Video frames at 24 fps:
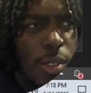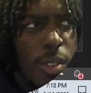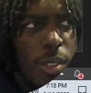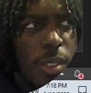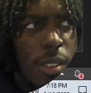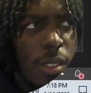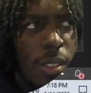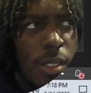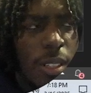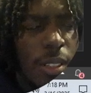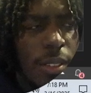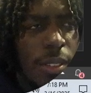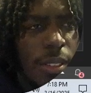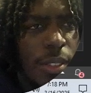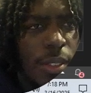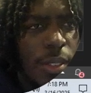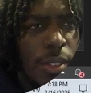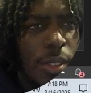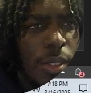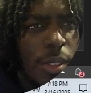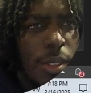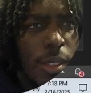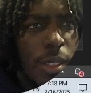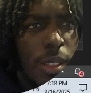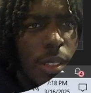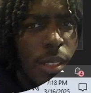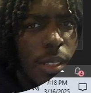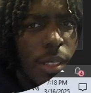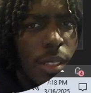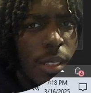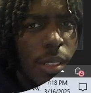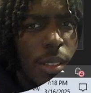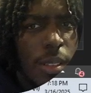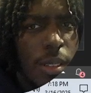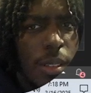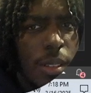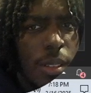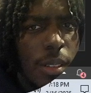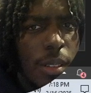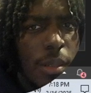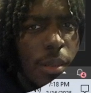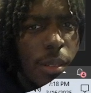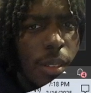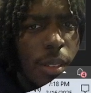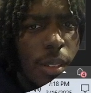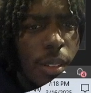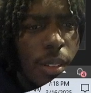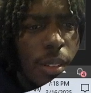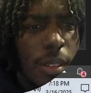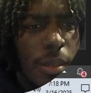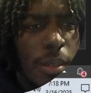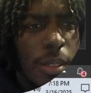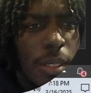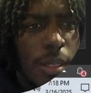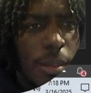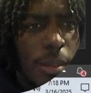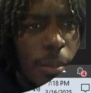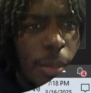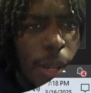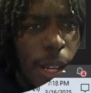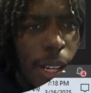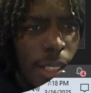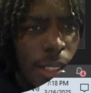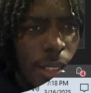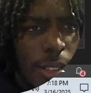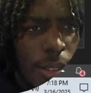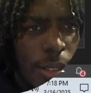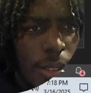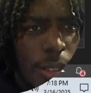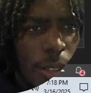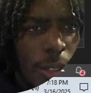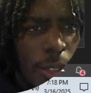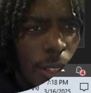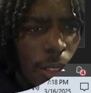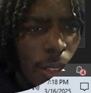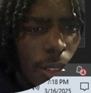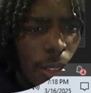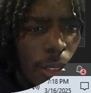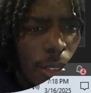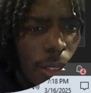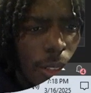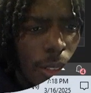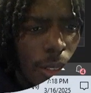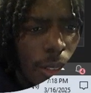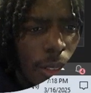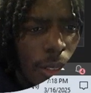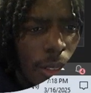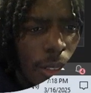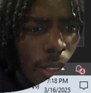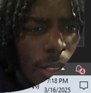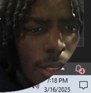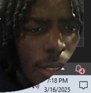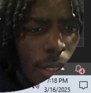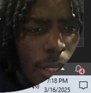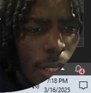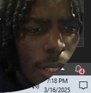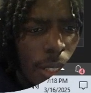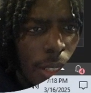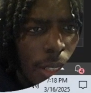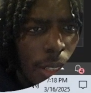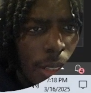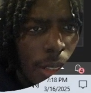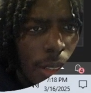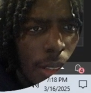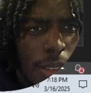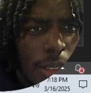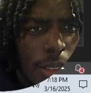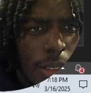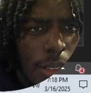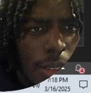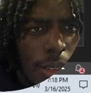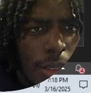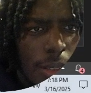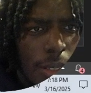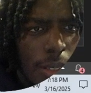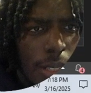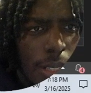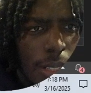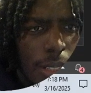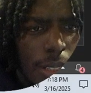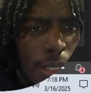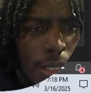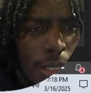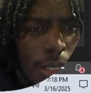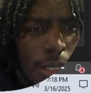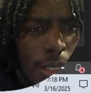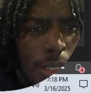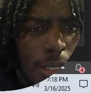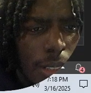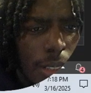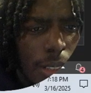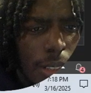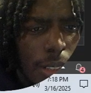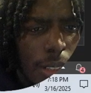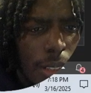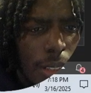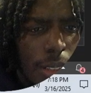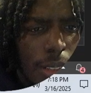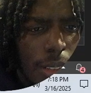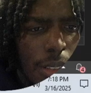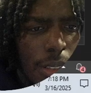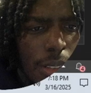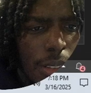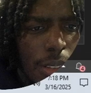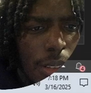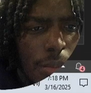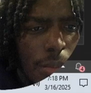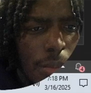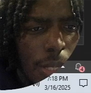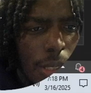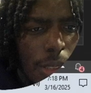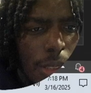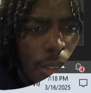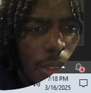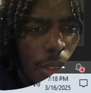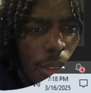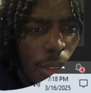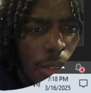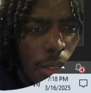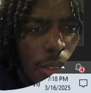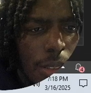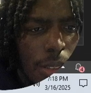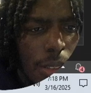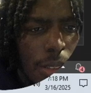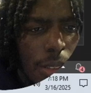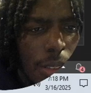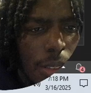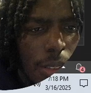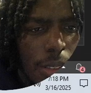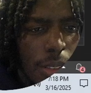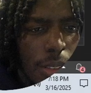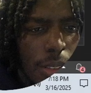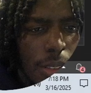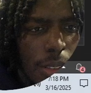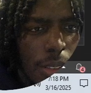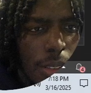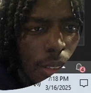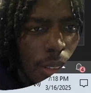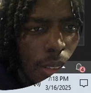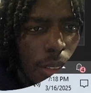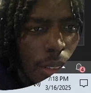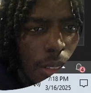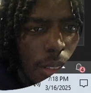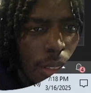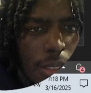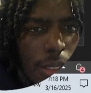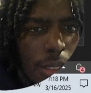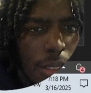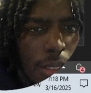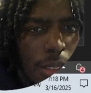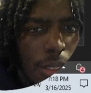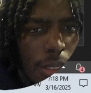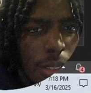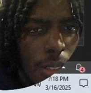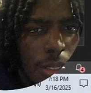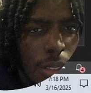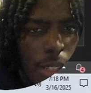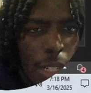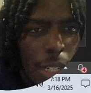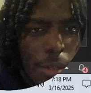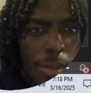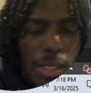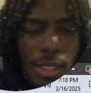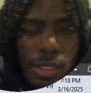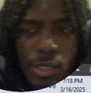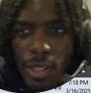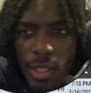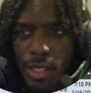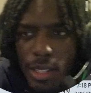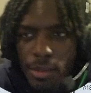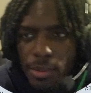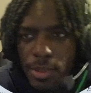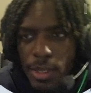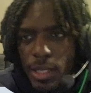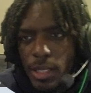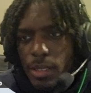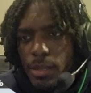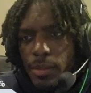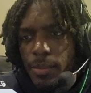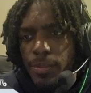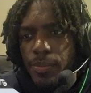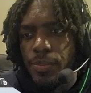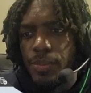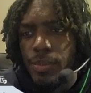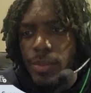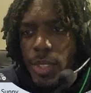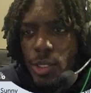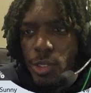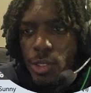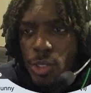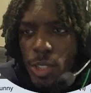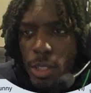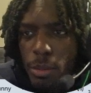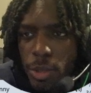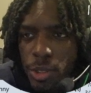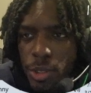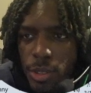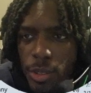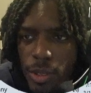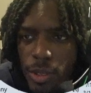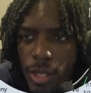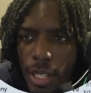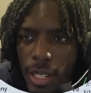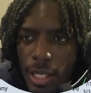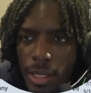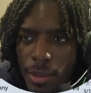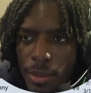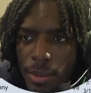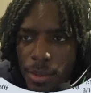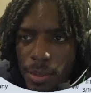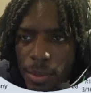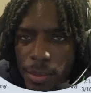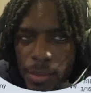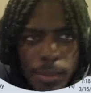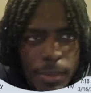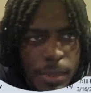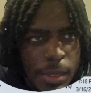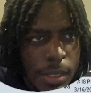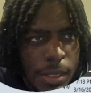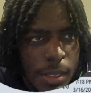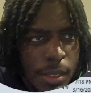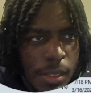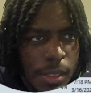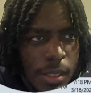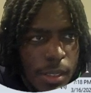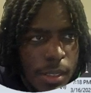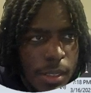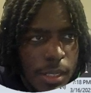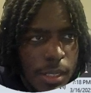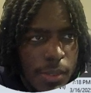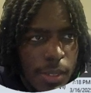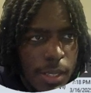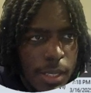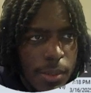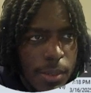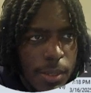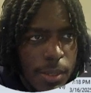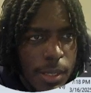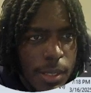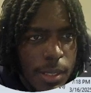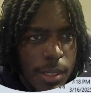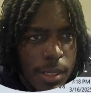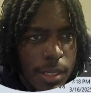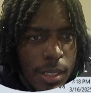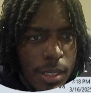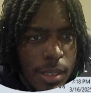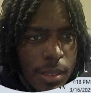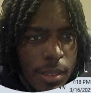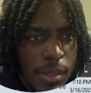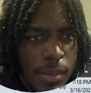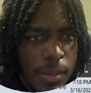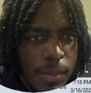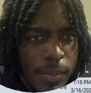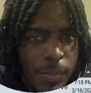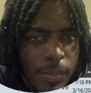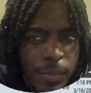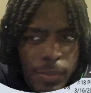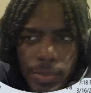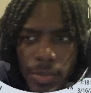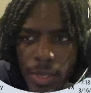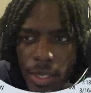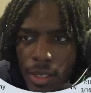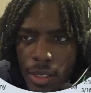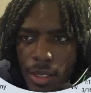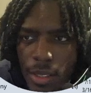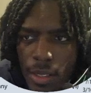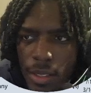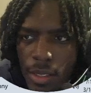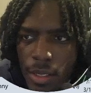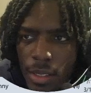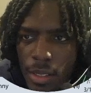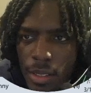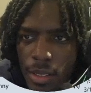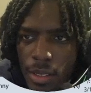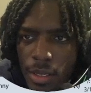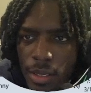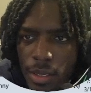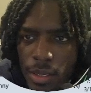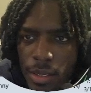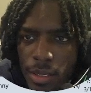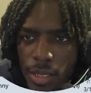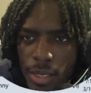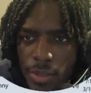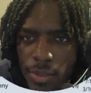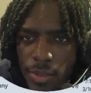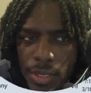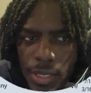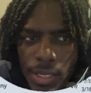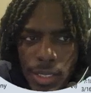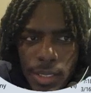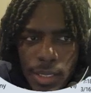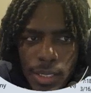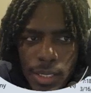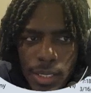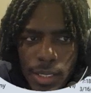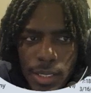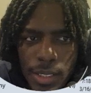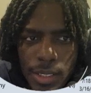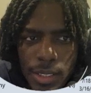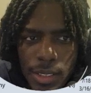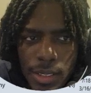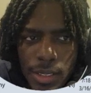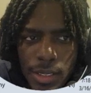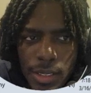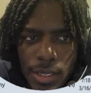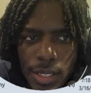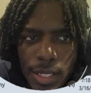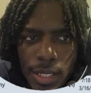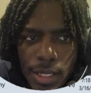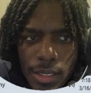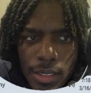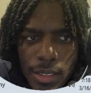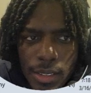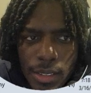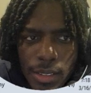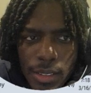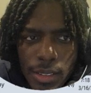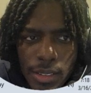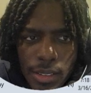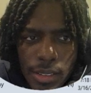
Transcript: OAuth controller. Let's see. OAuth controller is located right here. Pass controllers are located there. I'm just gonna try and figure it out. I'm gonna troubleshoot live and see if I can figure this out. Save to collection, async.